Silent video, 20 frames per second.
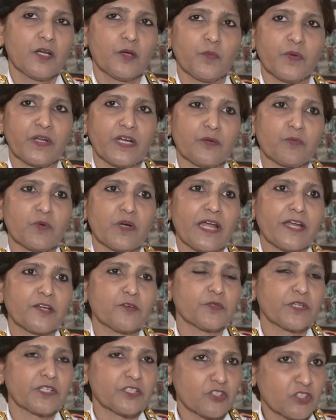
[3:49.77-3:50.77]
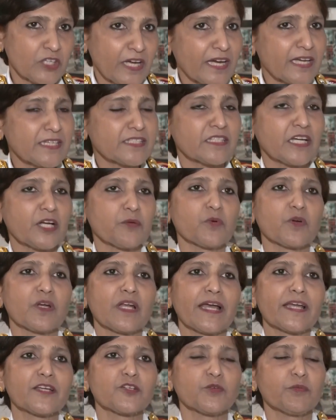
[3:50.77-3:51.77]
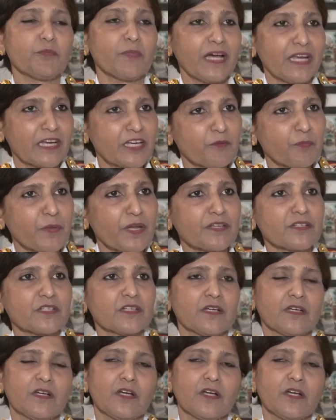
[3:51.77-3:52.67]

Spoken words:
where I would like to digitize. I would like to amalgamate